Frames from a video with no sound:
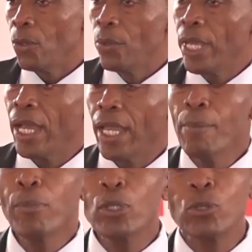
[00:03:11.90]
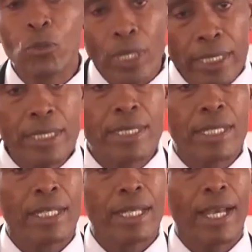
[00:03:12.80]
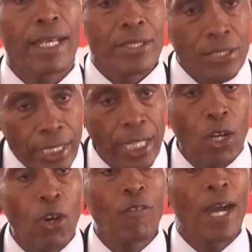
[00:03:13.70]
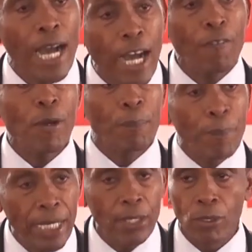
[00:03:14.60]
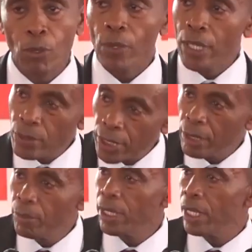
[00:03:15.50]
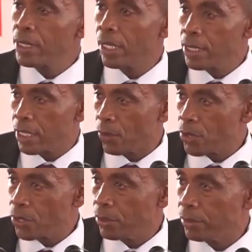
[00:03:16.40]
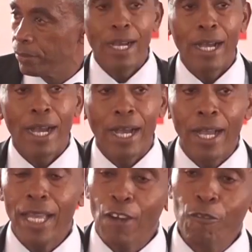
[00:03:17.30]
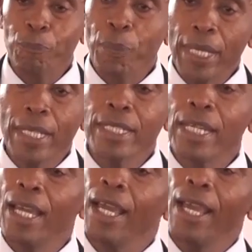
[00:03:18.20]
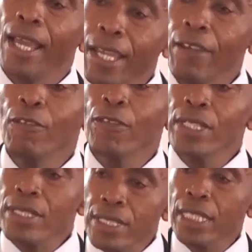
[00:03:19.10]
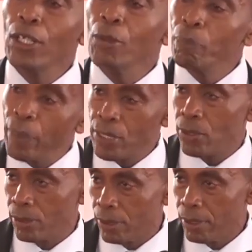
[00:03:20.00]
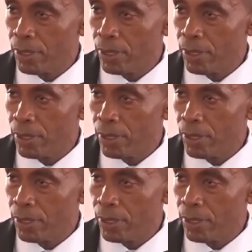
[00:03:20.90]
we are able to write a check of $500 million without anybody asking us a question. I have paid every single person